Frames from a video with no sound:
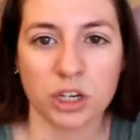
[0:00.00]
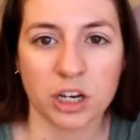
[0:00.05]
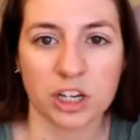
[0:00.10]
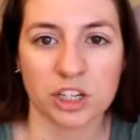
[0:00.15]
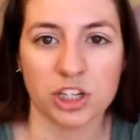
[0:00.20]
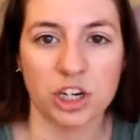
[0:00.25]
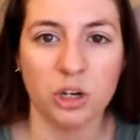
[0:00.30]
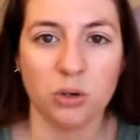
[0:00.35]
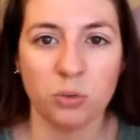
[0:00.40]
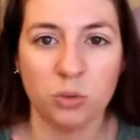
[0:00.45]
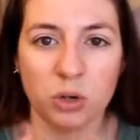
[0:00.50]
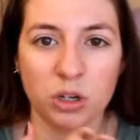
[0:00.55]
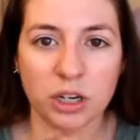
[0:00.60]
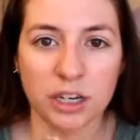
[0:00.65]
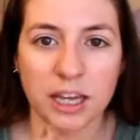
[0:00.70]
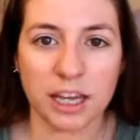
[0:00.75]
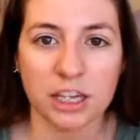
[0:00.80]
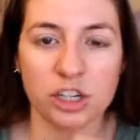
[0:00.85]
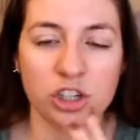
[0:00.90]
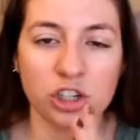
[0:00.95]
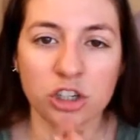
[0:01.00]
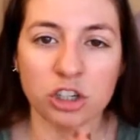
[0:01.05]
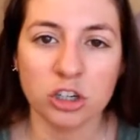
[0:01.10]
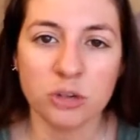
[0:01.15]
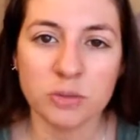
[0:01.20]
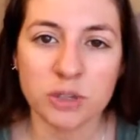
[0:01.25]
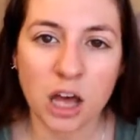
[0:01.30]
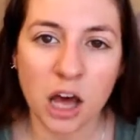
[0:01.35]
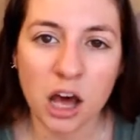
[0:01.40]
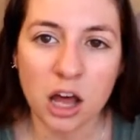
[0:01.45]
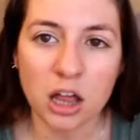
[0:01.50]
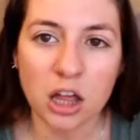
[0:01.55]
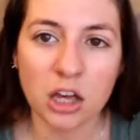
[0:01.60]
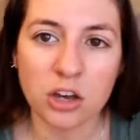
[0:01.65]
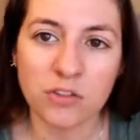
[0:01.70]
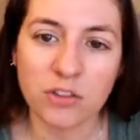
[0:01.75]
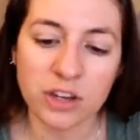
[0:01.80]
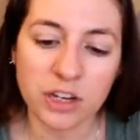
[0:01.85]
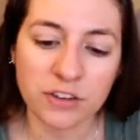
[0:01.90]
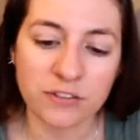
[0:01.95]
Because you don't want to get germs all
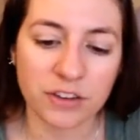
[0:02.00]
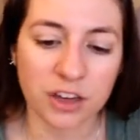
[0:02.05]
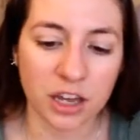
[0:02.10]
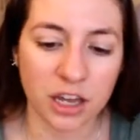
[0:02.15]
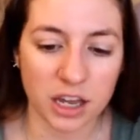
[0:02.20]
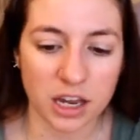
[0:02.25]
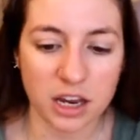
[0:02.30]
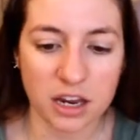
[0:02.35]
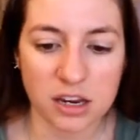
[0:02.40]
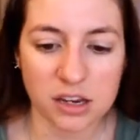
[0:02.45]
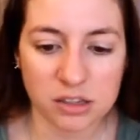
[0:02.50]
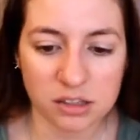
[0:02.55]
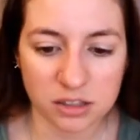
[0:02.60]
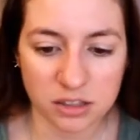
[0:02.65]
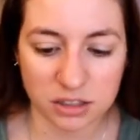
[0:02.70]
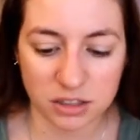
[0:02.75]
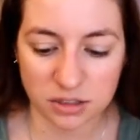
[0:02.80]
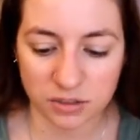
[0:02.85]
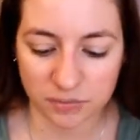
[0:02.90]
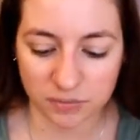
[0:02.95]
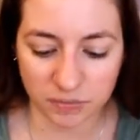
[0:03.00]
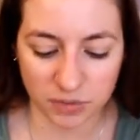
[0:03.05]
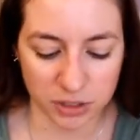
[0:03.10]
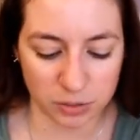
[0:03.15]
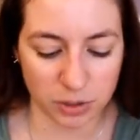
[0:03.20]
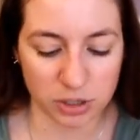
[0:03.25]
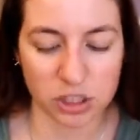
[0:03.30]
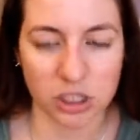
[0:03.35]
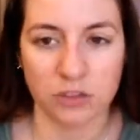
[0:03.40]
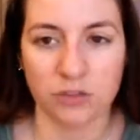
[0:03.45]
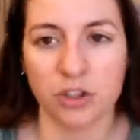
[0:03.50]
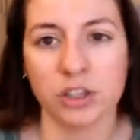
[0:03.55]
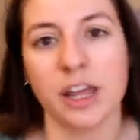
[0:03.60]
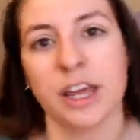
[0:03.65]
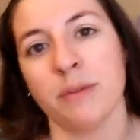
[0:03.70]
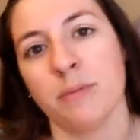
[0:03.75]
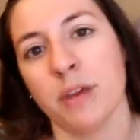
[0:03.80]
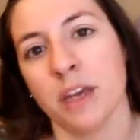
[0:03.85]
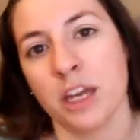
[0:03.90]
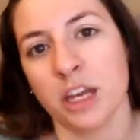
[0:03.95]
over your face. Especially if you're
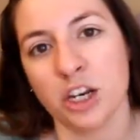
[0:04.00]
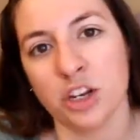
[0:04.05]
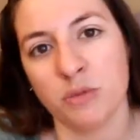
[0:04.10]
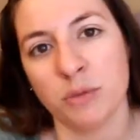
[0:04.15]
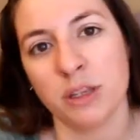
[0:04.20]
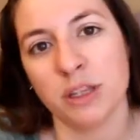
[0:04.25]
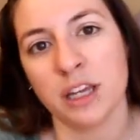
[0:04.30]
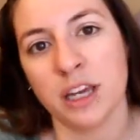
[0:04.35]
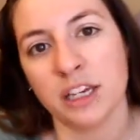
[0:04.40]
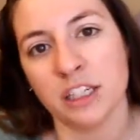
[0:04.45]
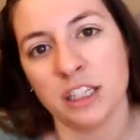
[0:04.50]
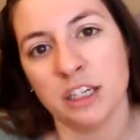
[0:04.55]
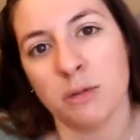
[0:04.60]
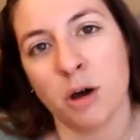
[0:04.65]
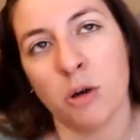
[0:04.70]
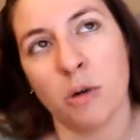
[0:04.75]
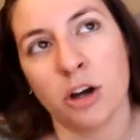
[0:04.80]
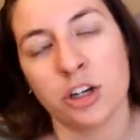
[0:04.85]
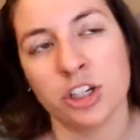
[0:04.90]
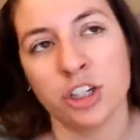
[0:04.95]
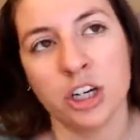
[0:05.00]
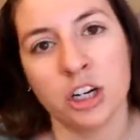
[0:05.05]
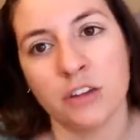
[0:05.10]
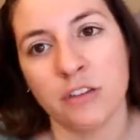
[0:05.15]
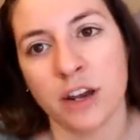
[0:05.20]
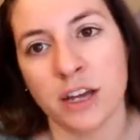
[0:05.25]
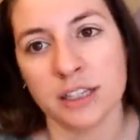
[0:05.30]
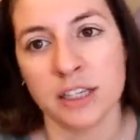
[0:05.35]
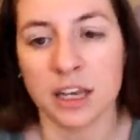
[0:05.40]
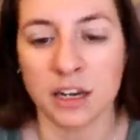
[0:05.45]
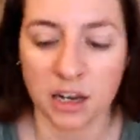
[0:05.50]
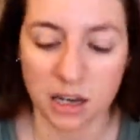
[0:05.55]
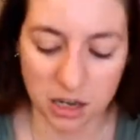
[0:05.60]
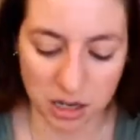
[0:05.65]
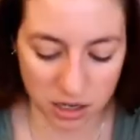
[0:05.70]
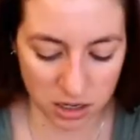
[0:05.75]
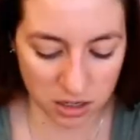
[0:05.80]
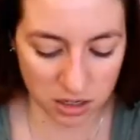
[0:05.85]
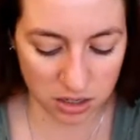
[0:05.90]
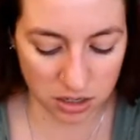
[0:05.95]
like me and you've been lazy about washing your face at
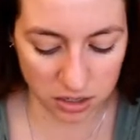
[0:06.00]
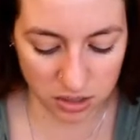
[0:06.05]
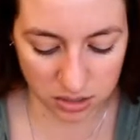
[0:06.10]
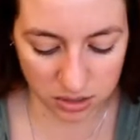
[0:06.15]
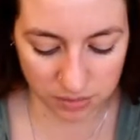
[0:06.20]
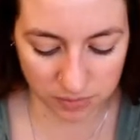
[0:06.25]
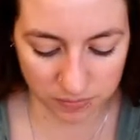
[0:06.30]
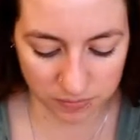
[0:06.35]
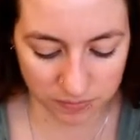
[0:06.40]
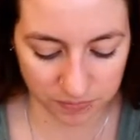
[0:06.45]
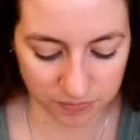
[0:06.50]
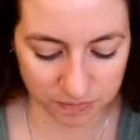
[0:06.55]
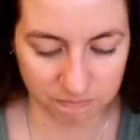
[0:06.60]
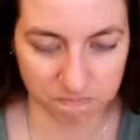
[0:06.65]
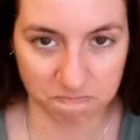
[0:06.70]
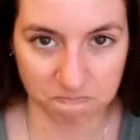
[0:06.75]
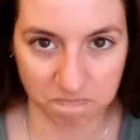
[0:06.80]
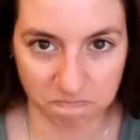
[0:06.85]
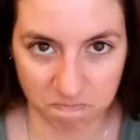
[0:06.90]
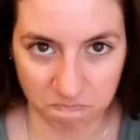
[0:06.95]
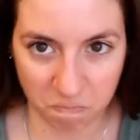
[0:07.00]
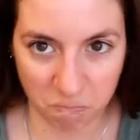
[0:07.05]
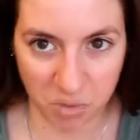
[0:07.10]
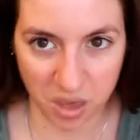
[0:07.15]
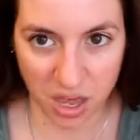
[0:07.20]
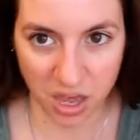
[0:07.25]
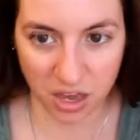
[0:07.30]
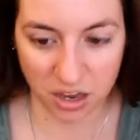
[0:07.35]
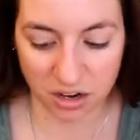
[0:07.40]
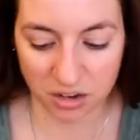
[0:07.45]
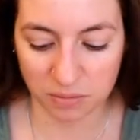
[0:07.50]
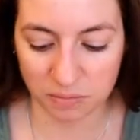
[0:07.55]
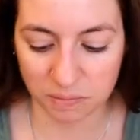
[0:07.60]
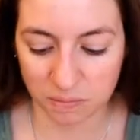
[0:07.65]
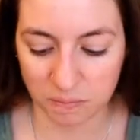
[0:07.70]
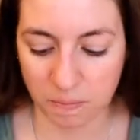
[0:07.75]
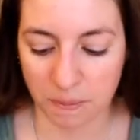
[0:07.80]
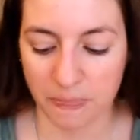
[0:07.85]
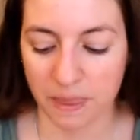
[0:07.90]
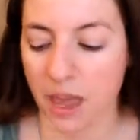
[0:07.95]
night. Bad.
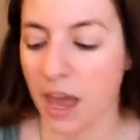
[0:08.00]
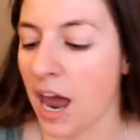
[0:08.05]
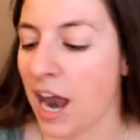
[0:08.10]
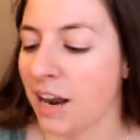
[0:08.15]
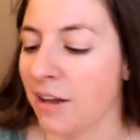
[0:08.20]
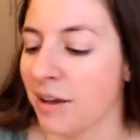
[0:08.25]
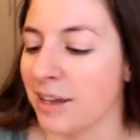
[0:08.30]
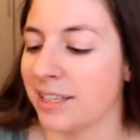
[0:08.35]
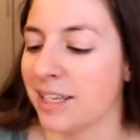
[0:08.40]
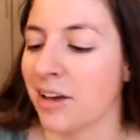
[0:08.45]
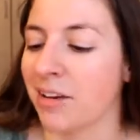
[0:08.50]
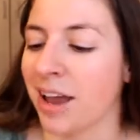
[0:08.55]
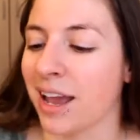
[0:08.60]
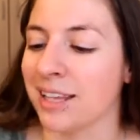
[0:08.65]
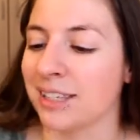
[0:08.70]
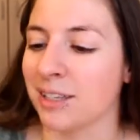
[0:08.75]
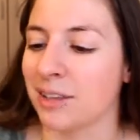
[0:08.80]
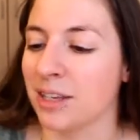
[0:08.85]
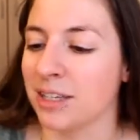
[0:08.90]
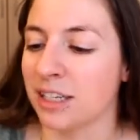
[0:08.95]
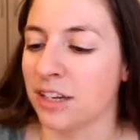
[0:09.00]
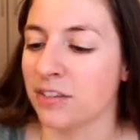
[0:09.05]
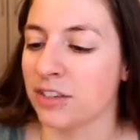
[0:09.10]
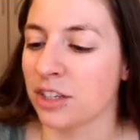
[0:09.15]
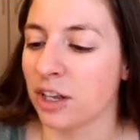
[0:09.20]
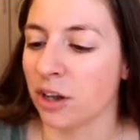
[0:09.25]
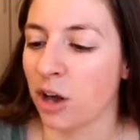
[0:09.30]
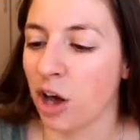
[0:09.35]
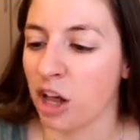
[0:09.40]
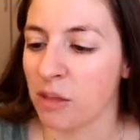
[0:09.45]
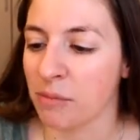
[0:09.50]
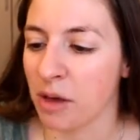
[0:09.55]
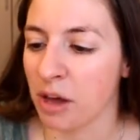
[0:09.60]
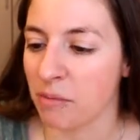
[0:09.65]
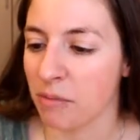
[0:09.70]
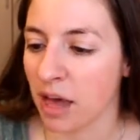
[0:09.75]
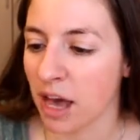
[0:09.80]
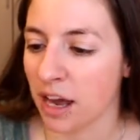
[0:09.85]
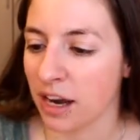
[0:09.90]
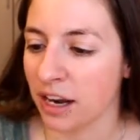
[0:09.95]
Anyways, okay, so this stuff is called All
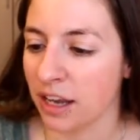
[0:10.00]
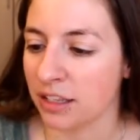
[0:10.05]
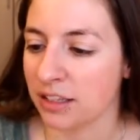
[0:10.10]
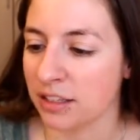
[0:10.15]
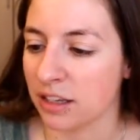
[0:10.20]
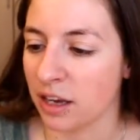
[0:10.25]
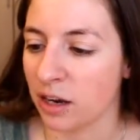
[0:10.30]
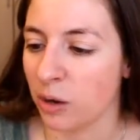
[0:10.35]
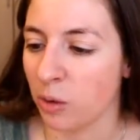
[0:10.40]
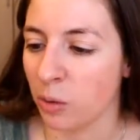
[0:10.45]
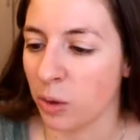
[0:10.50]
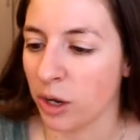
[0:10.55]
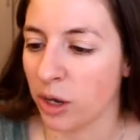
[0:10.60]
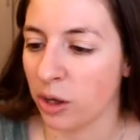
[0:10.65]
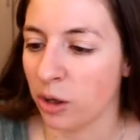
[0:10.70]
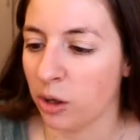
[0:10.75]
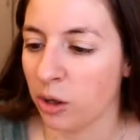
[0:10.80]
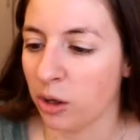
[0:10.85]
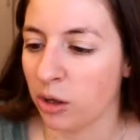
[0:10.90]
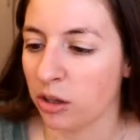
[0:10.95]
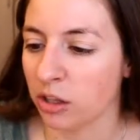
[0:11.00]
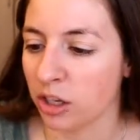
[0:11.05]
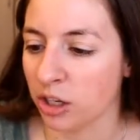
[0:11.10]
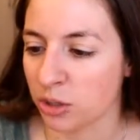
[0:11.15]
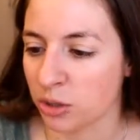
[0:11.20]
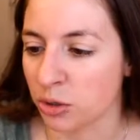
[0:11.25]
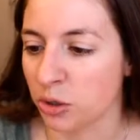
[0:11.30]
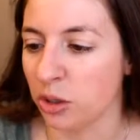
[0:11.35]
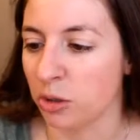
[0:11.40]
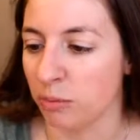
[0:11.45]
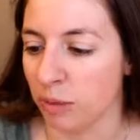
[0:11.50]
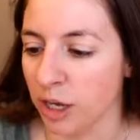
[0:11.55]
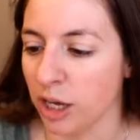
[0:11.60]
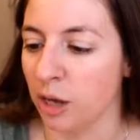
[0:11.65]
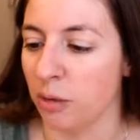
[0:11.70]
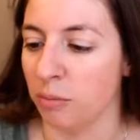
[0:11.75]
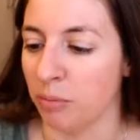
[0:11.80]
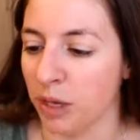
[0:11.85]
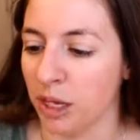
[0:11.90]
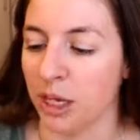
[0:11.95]
About Matte. It's an oil control
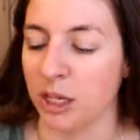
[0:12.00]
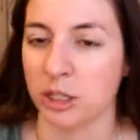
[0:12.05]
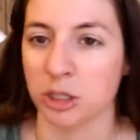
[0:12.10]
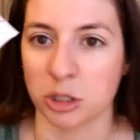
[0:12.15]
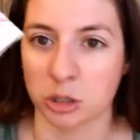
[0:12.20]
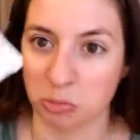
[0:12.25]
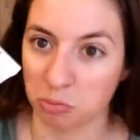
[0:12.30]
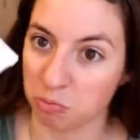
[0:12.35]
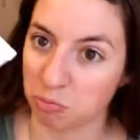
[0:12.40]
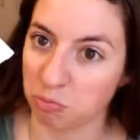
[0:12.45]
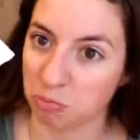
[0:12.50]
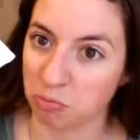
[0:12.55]
makeup base.